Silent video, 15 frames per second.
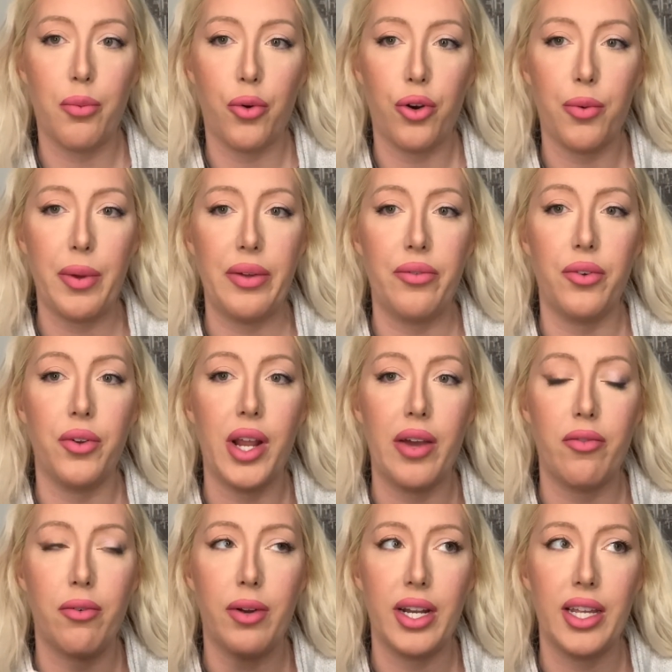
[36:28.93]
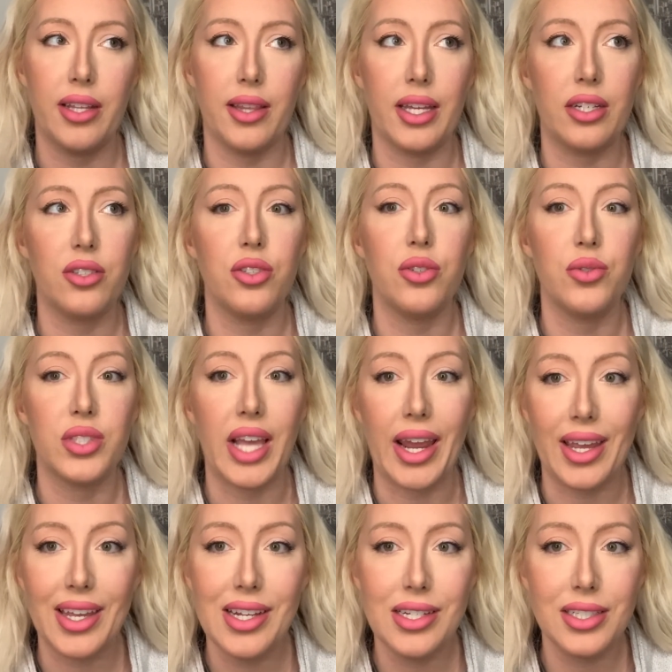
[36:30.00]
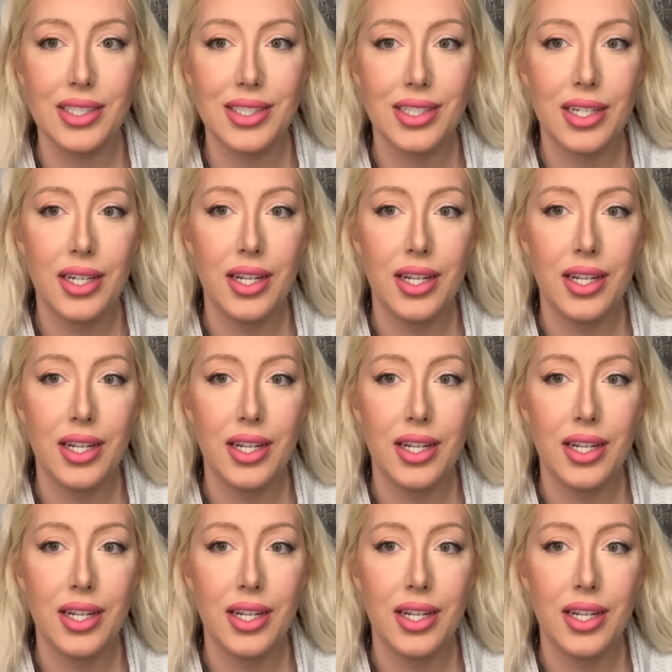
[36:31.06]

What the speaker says: order my food, have it ready in like 2 seconds.